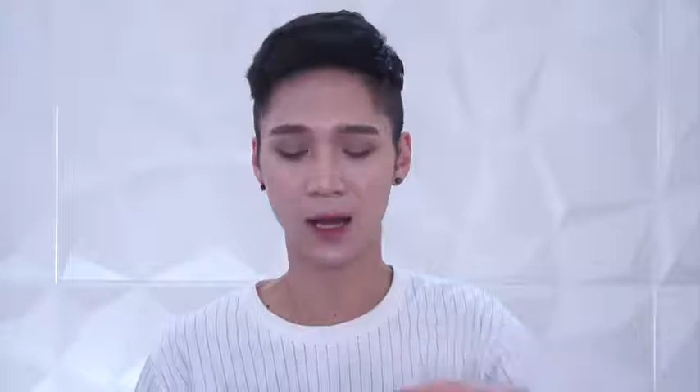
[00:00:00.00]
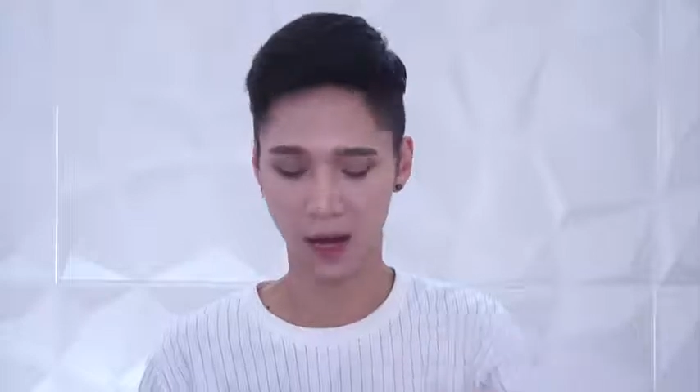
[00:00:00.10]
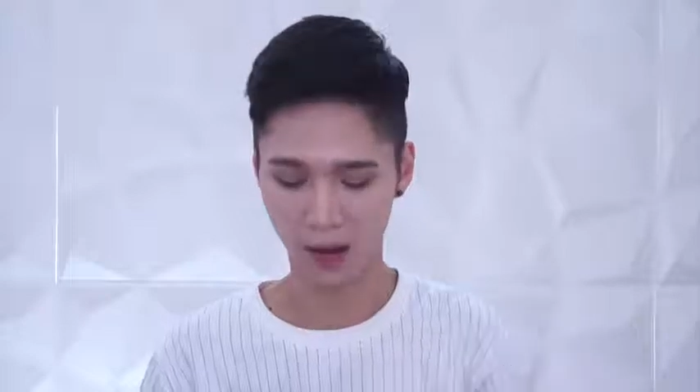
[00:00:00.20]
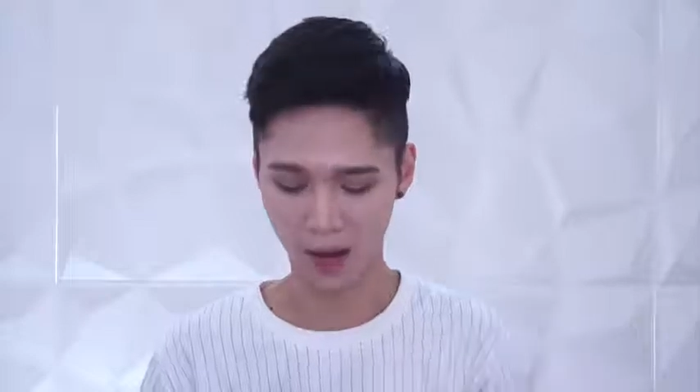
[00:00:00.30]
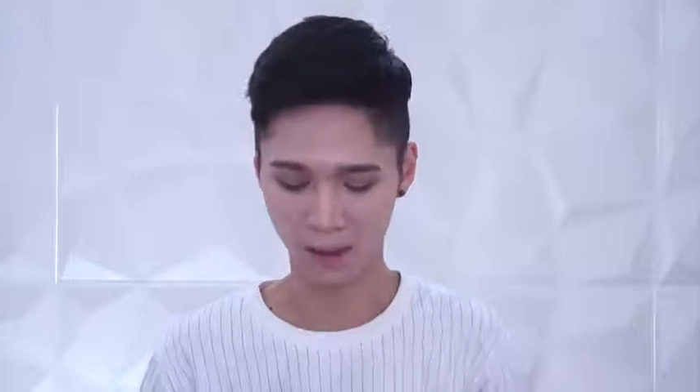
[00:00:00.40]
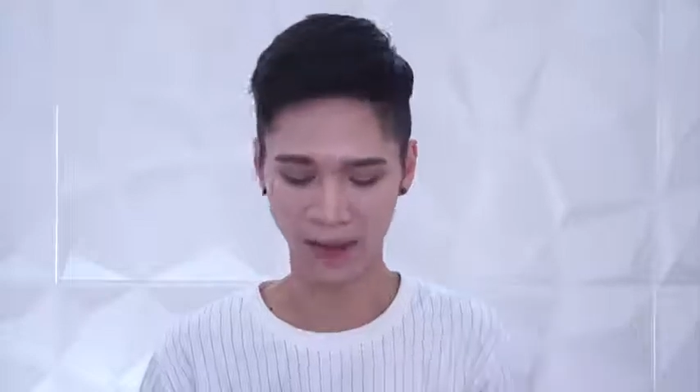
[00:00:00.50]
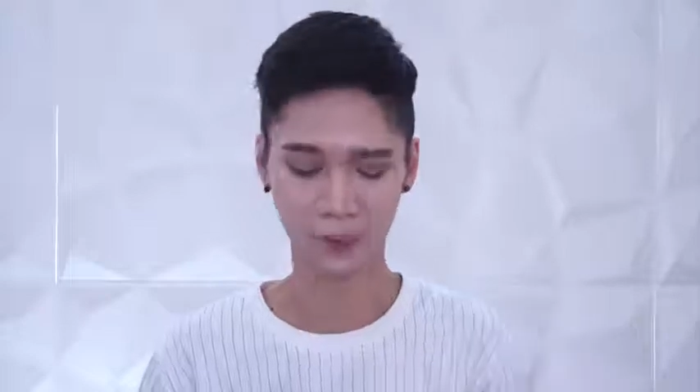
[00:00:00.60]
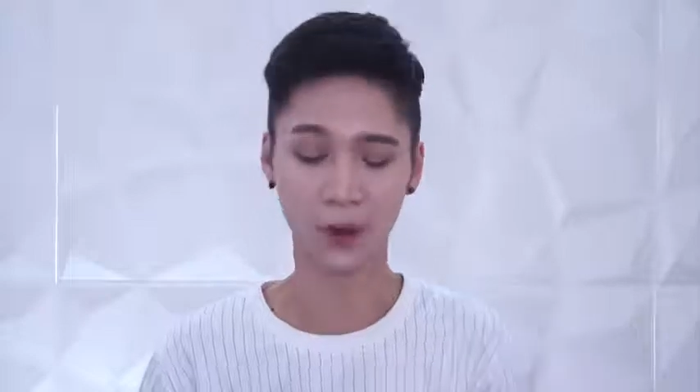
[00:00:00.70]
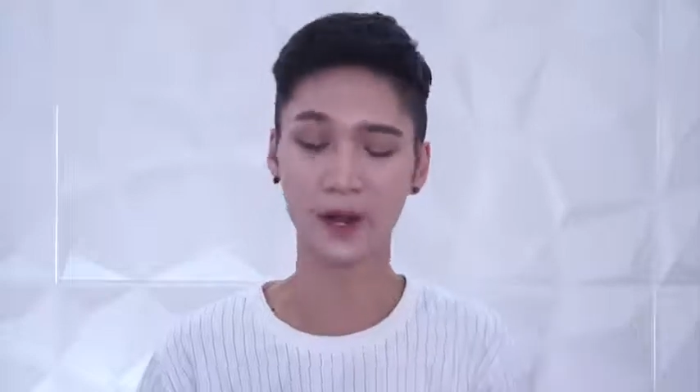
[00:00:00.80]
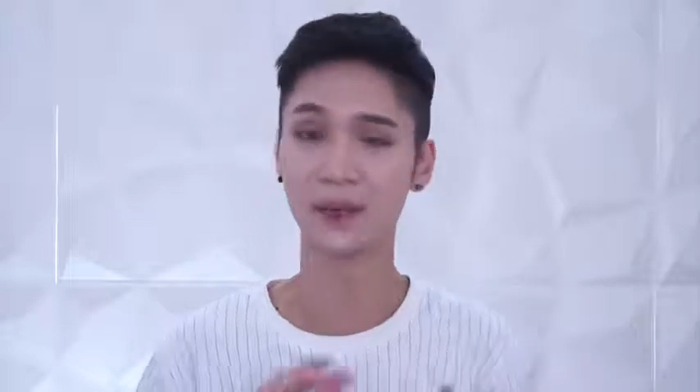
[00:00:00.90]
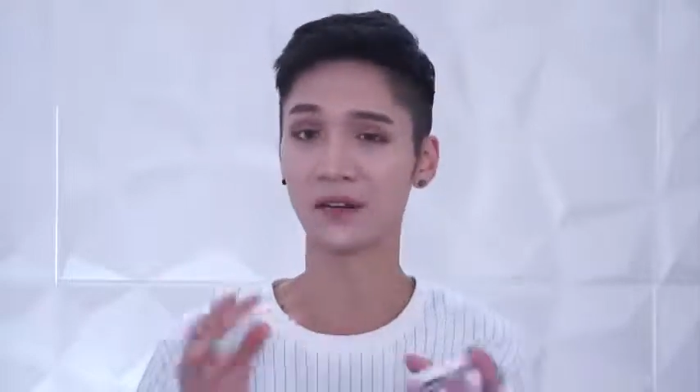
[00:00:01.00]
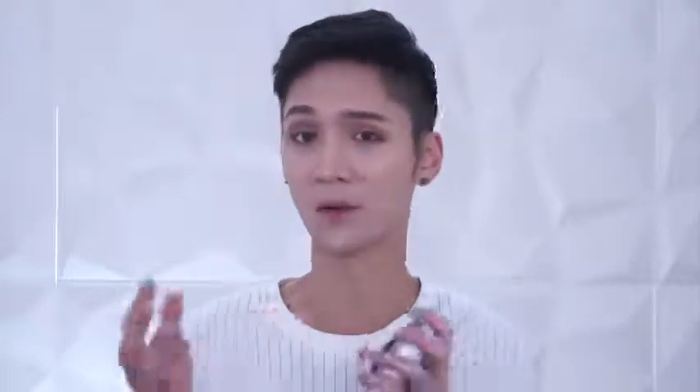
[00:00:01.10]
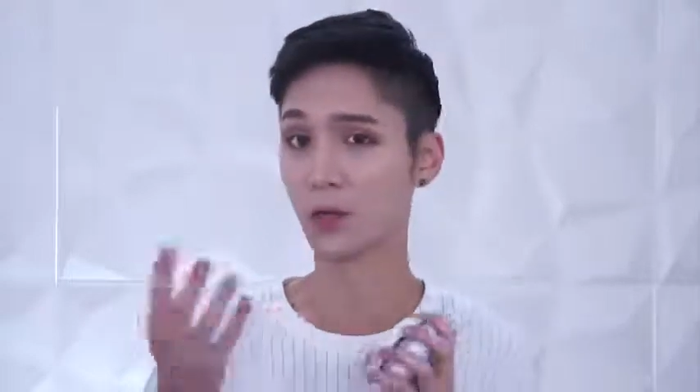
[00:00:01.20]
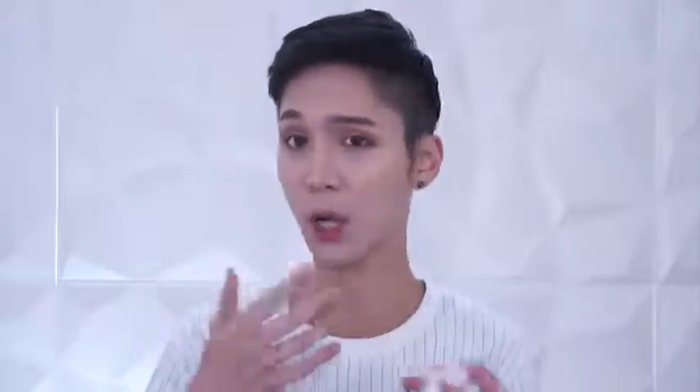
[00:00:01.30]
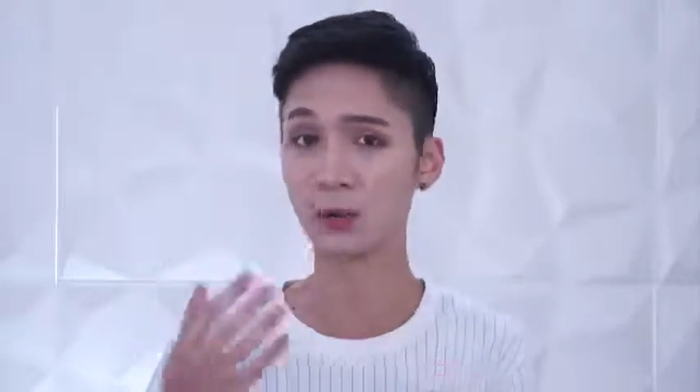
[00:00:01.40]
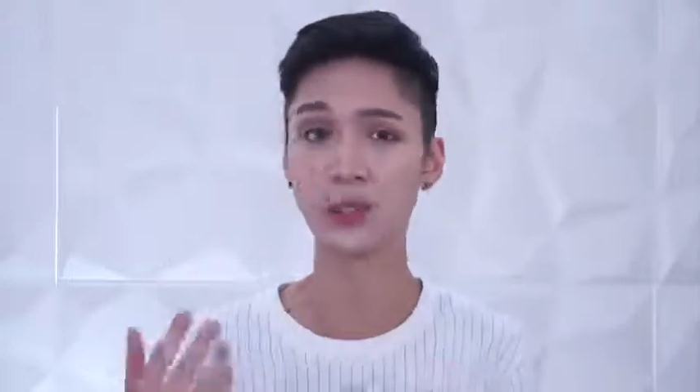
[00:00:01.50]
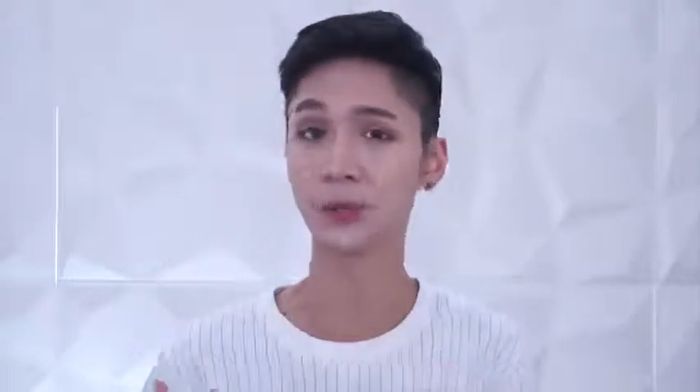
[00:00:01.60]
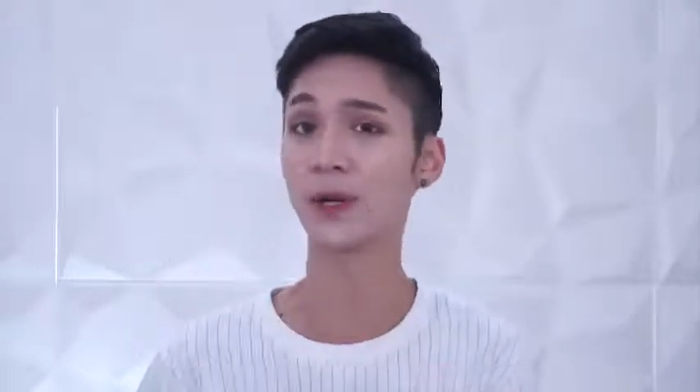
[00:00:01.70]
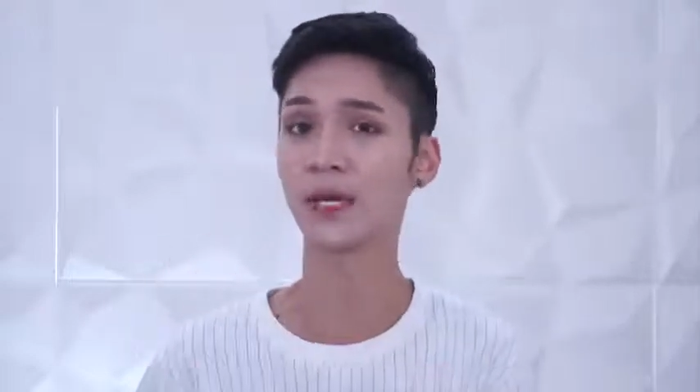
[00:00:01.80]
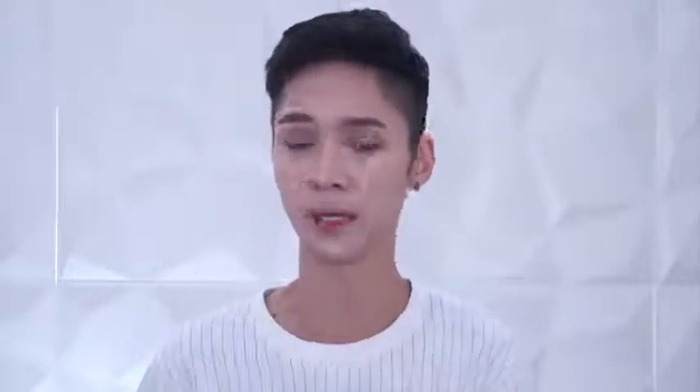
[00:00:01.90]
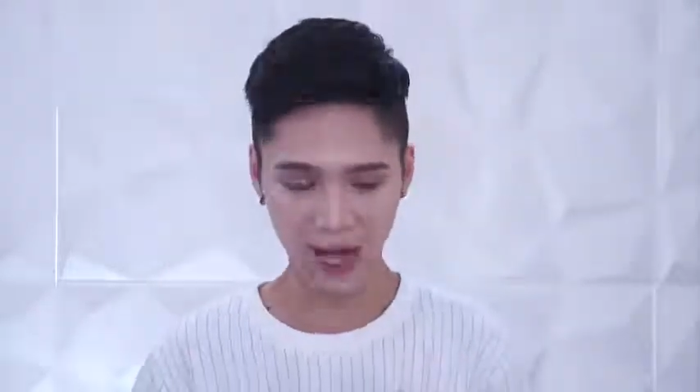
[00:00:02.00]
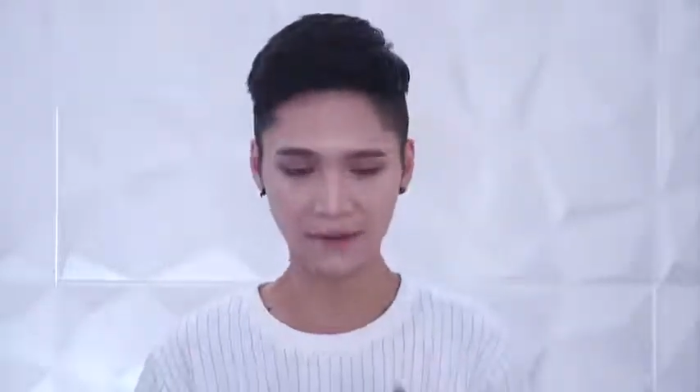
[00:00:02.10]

and want a bit of glow to it.